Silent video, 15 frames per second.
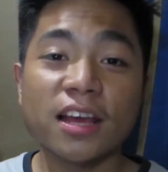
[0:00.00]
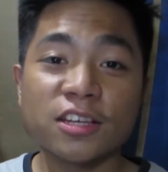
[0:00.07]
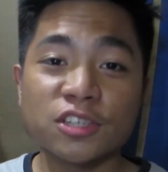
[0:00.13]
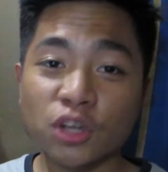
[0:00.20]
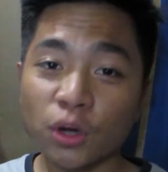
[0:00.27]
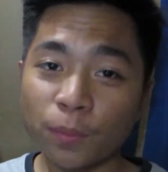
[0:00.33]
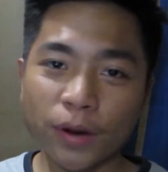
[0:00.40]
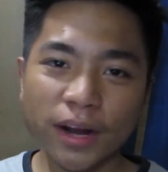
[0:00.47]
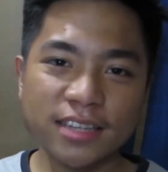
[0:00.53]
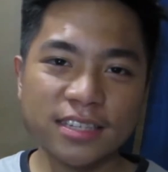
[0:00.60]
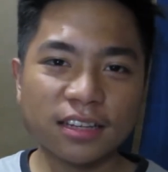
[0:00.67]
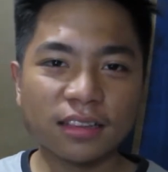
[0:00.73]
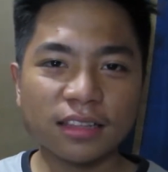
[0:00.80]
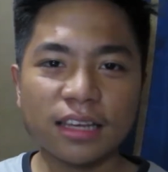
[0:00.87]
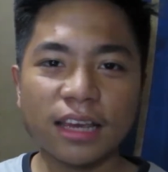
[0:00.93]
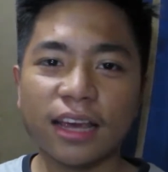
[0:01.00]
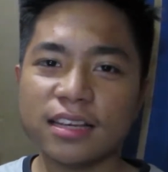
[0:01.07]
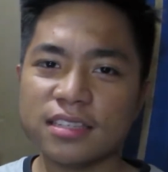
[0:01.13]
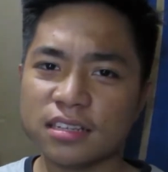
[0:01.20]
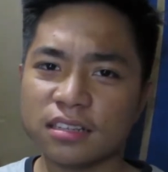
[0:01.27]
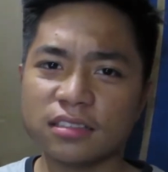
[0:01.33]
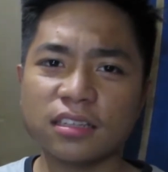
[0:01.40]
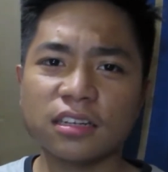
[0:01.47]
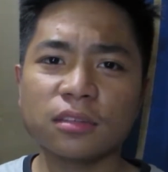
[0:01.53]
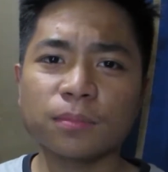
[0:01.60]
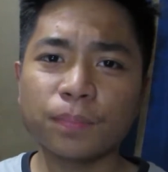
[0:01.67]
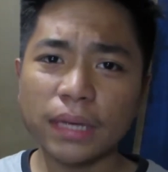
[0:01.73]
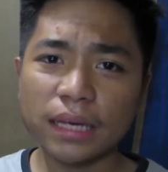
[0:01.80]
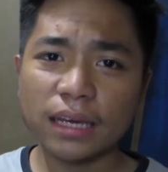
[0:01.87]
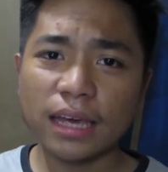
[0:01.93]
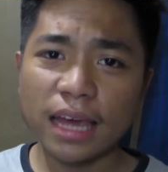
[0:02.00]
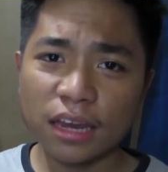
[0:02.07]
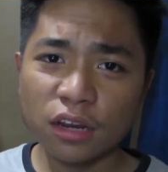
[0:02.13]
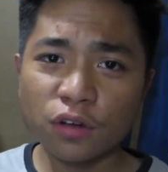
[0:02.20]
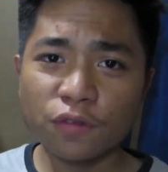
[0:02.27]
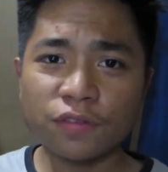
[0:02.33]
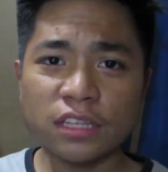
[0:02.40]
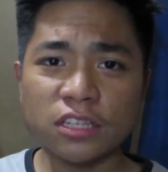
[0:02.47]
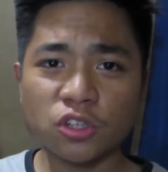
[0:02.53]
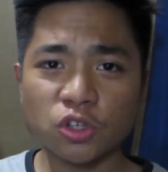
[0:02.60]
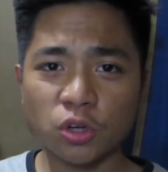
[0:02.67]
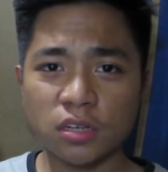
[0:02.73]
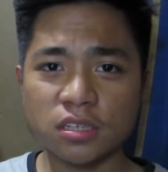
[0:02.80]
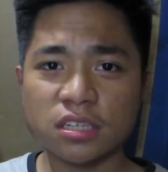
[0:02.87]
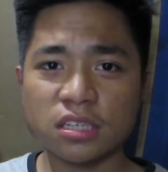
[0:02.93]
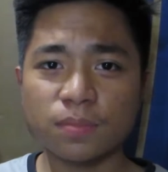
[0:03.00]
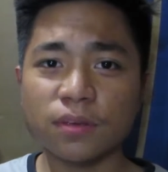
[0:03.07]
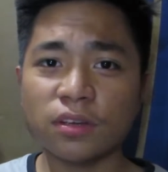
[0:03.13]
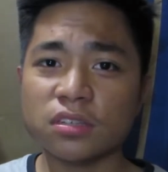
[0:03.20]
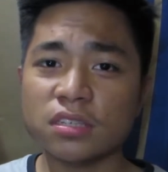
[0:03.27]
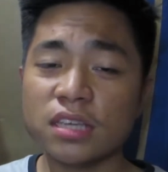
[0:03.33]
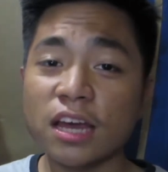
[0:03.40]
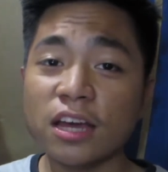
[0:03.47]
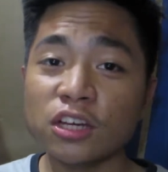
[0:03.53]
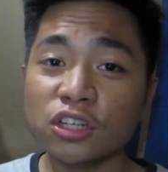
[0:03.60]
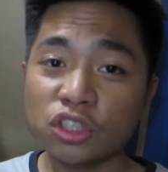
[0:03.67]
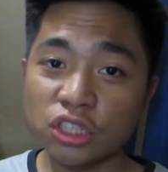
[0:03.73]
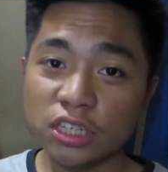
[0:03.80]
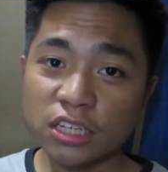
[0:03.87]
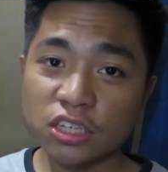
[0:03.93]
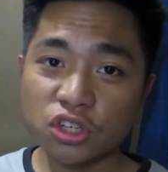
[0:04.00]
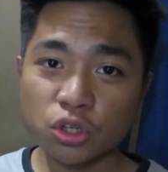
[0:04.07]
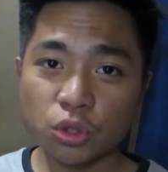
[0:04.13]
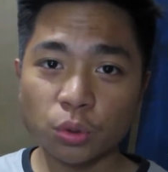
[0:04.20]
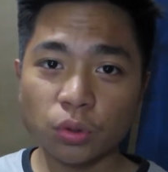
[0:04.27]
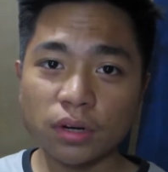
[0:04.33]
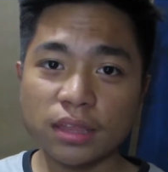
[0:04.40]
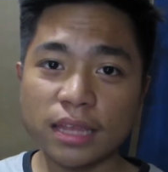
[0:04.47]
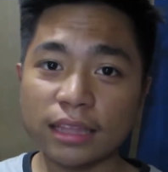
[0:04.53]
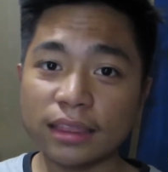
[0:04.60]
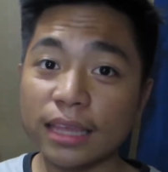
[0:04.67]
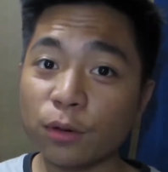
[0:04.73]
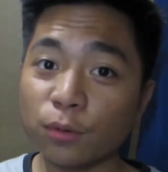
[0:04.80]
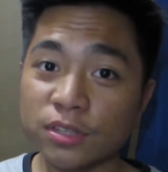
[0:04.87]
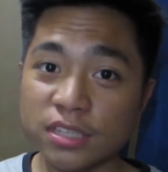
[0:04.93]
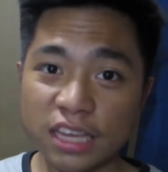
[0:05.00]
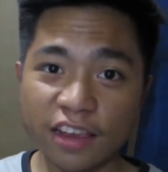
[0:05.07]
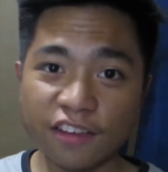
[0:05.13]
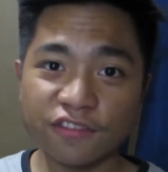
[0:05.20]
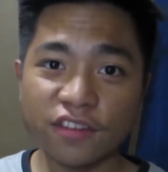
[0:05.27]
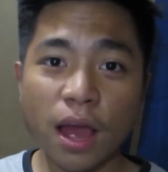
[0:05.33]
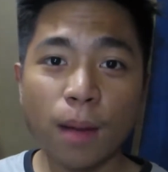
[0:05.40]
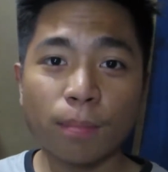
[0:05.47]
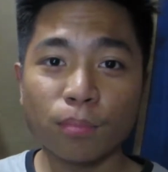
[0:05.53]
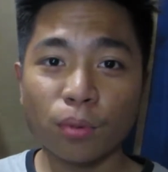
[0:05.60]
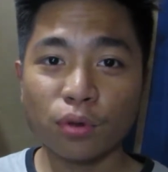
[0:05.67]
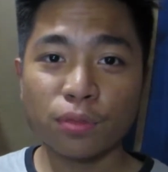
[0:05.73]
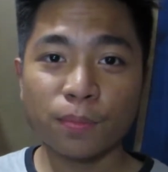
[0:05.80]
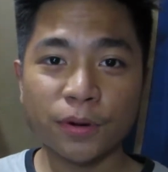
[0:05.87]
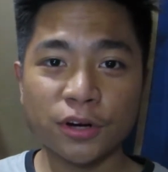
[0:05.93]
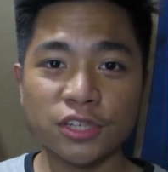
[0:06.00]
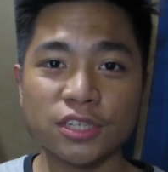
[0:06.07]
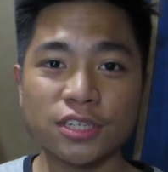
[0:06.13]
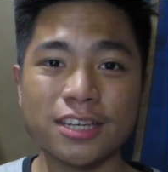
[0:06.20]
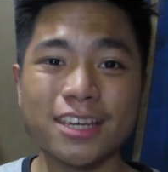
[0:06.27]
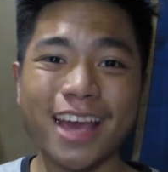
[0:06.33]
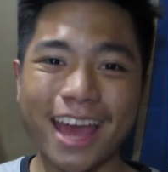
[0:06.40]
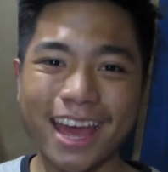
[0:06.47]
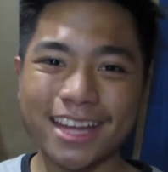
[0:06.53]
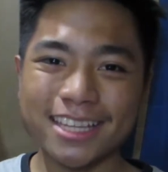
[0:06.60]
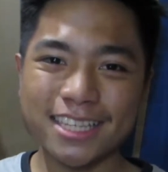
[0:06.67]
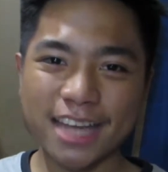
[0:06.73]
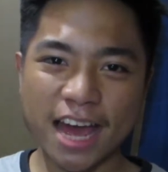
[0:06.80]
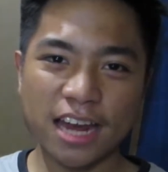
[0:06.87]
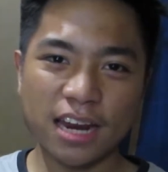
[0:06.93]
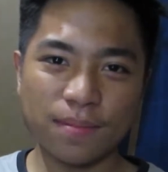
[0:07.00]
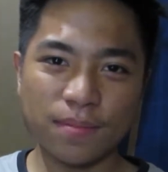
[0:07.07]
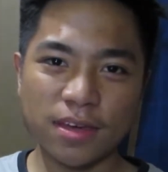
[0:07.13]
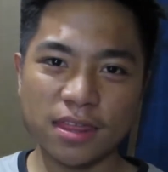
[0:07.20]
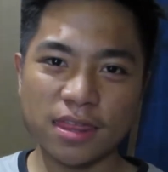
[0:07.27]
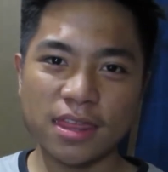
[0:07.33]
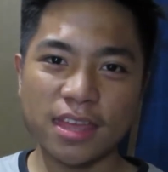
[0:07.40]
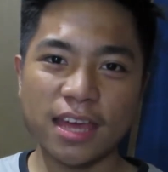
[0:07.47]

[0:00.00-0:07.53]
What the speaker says: Surprisingly, Hazel didn't pick any of these choices because she is sure that they will save both Percy and Annabeth.